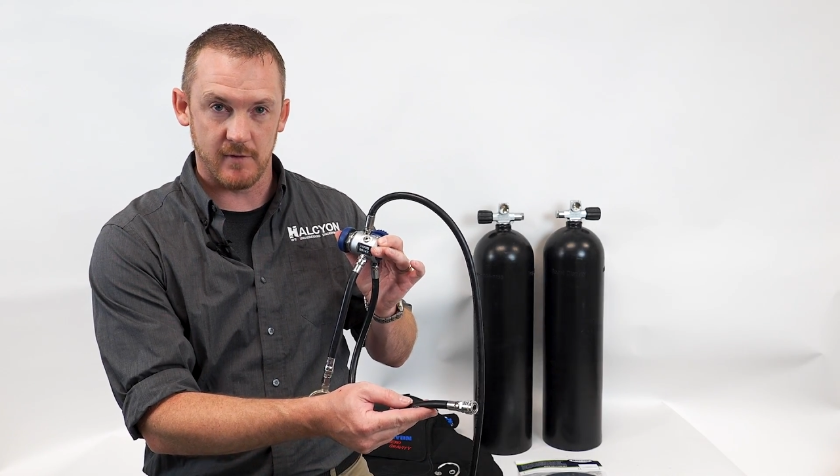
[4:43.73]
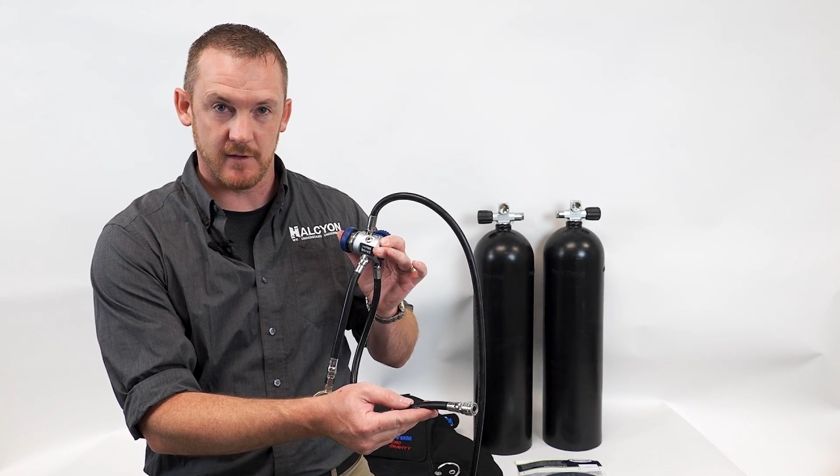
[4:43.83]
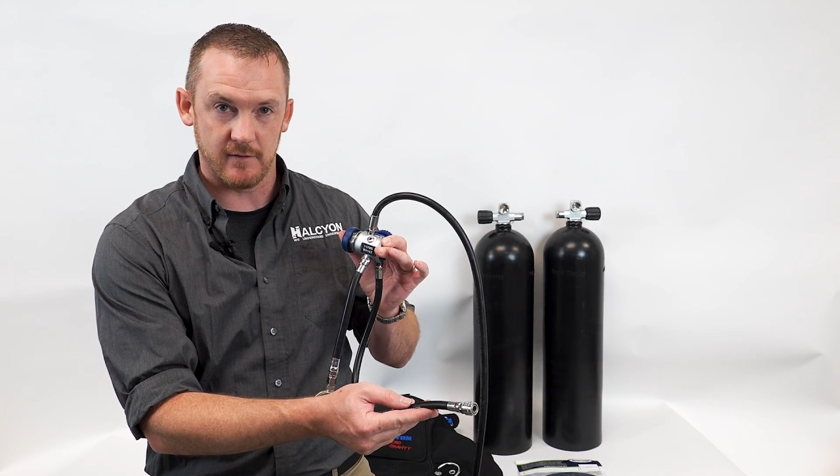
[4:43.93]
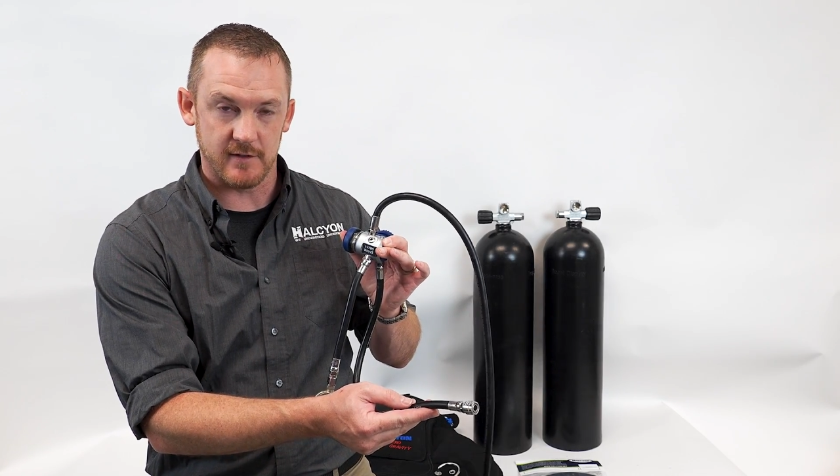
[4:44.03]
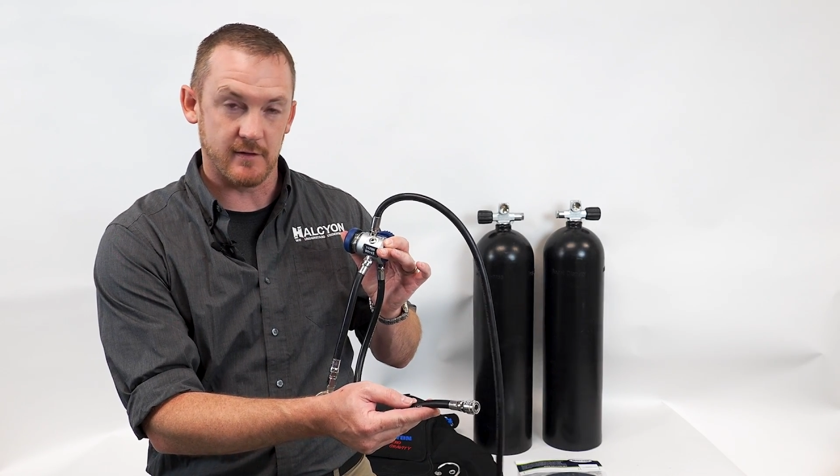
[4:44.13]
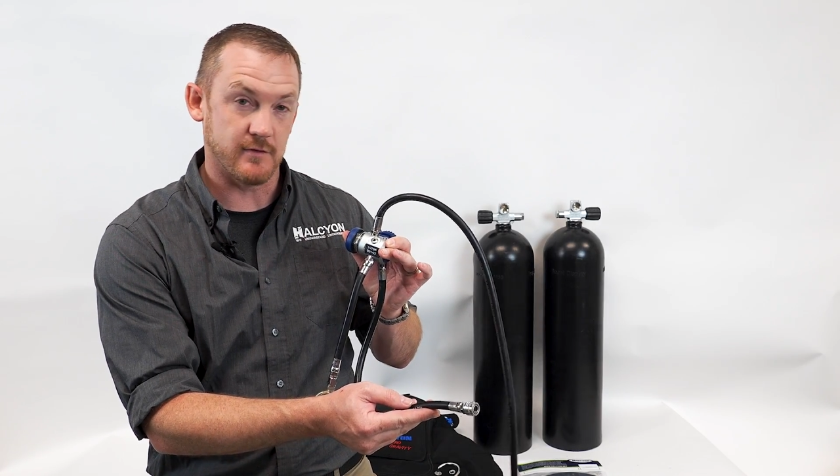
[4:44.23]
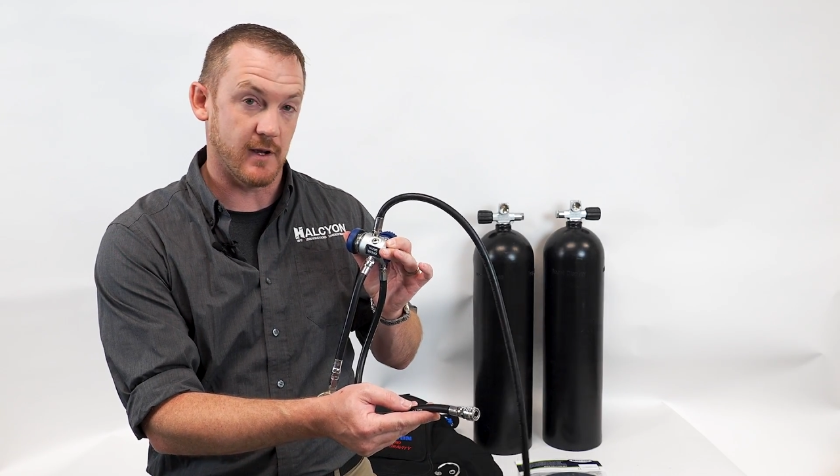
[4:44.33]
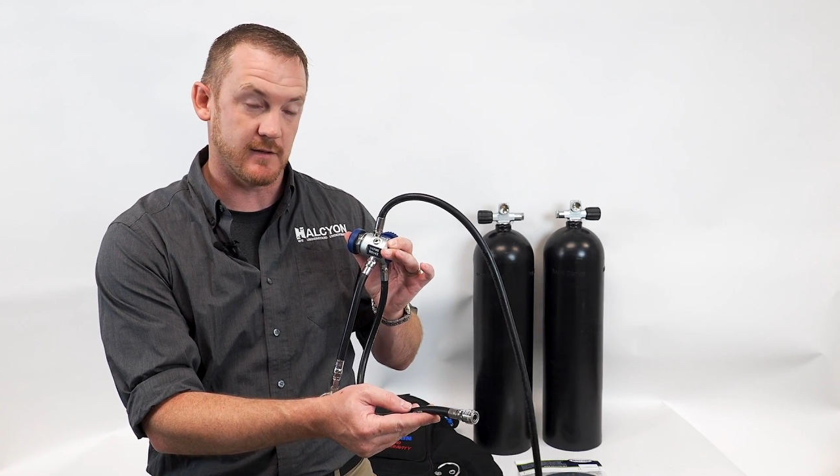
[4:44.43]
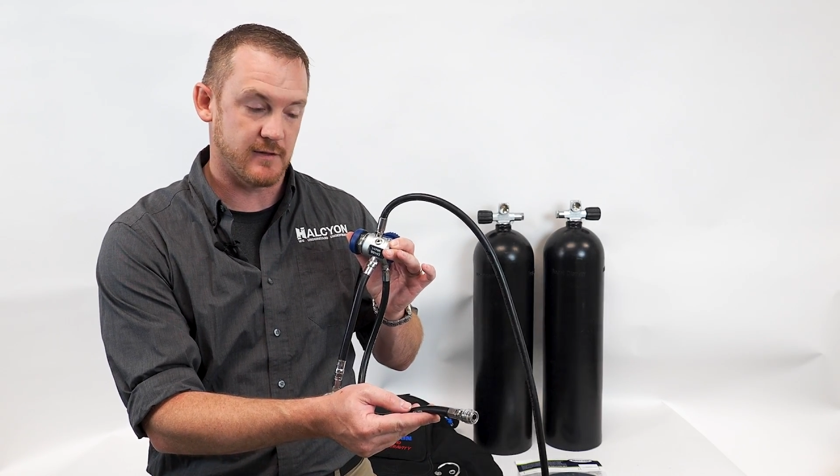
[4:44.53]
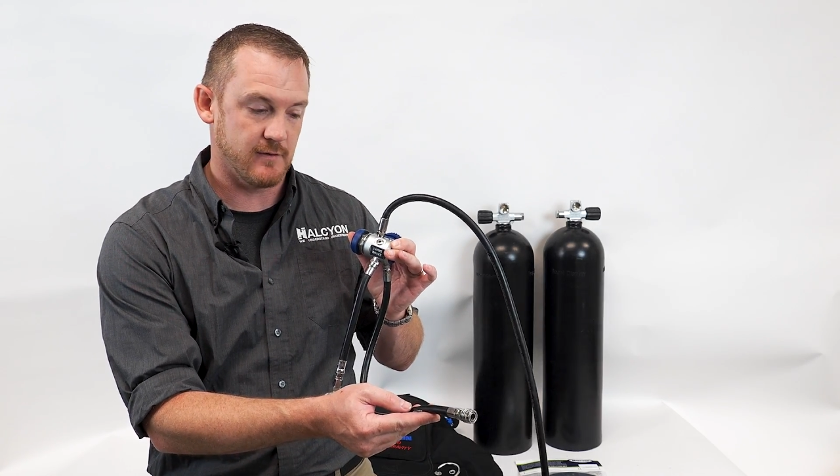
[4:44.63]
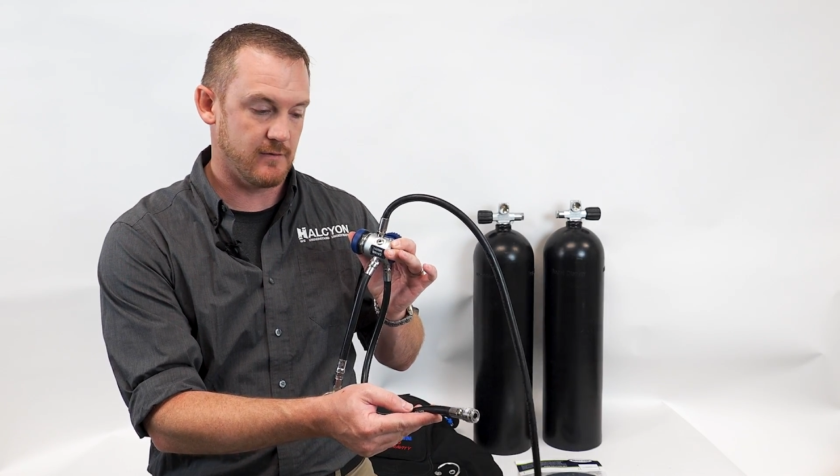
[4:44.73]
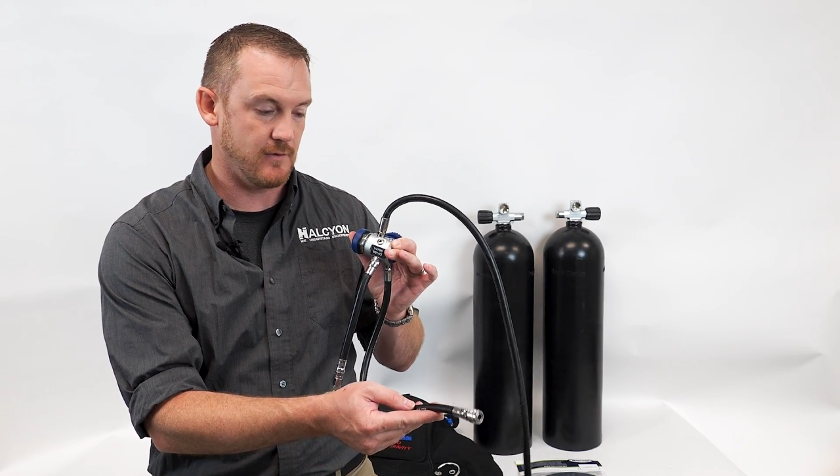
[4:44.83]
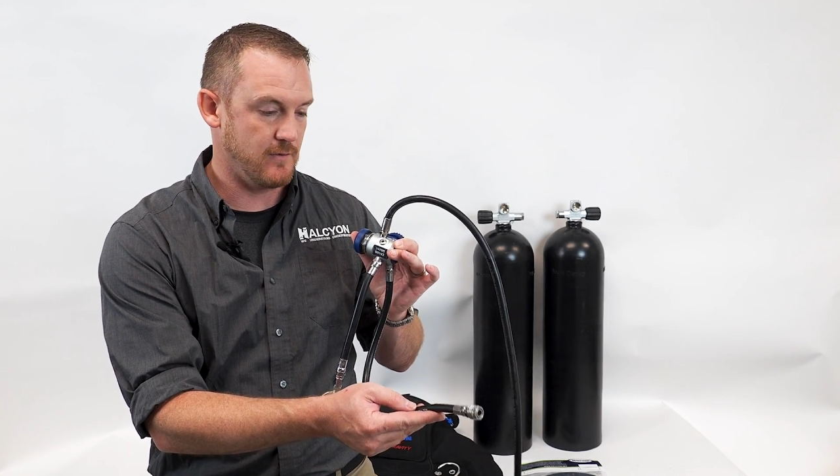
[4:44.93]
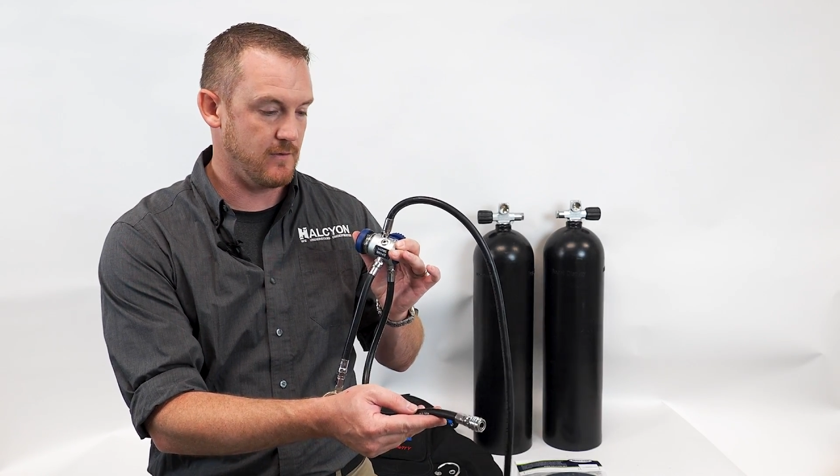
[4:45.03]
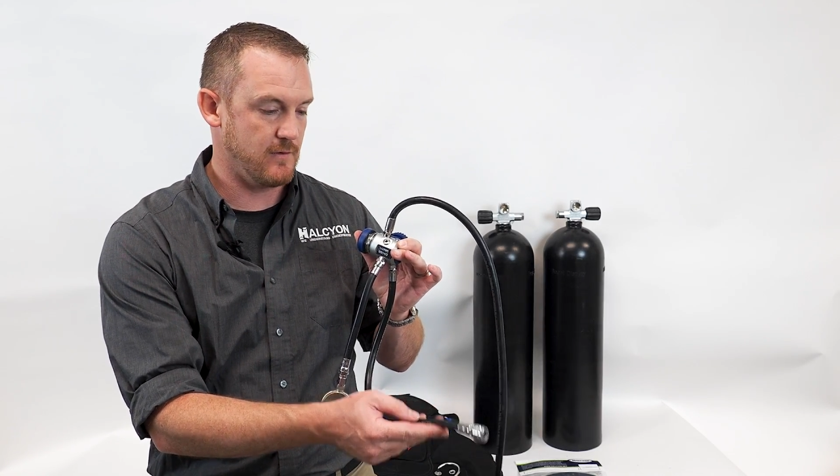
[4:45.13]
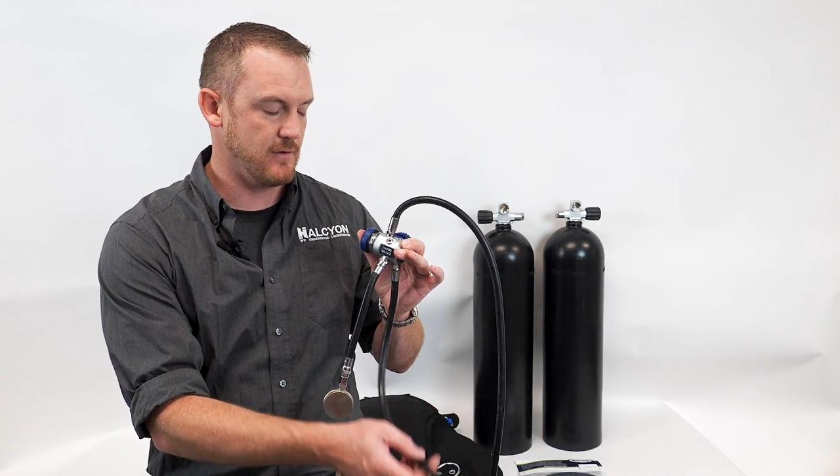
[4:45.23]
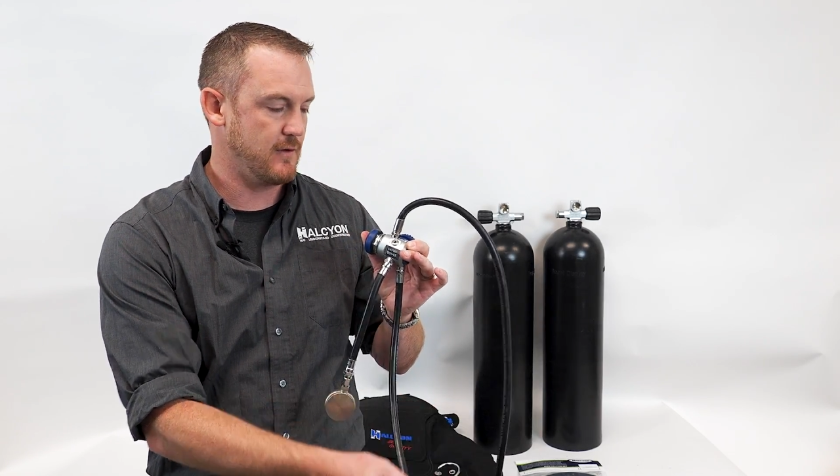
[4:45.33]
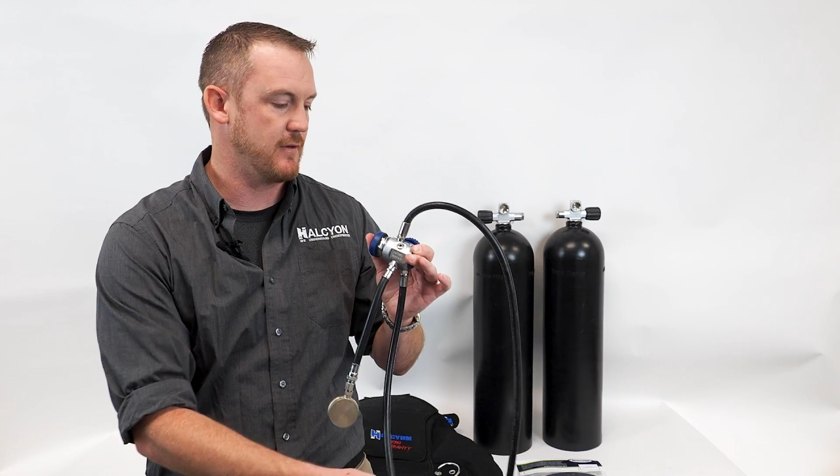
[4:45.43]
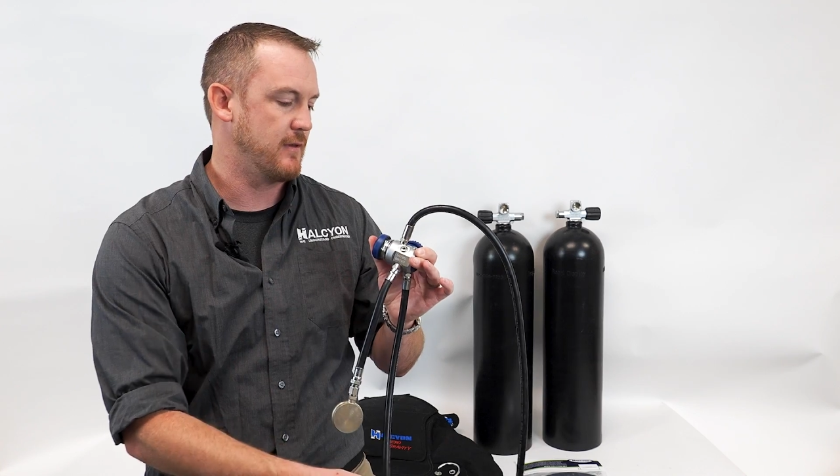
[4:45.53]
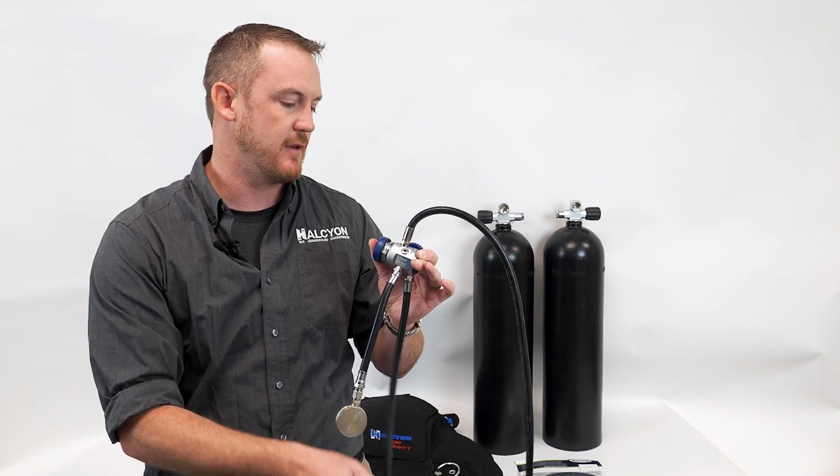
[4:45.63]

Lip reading: whether it's the dry suit or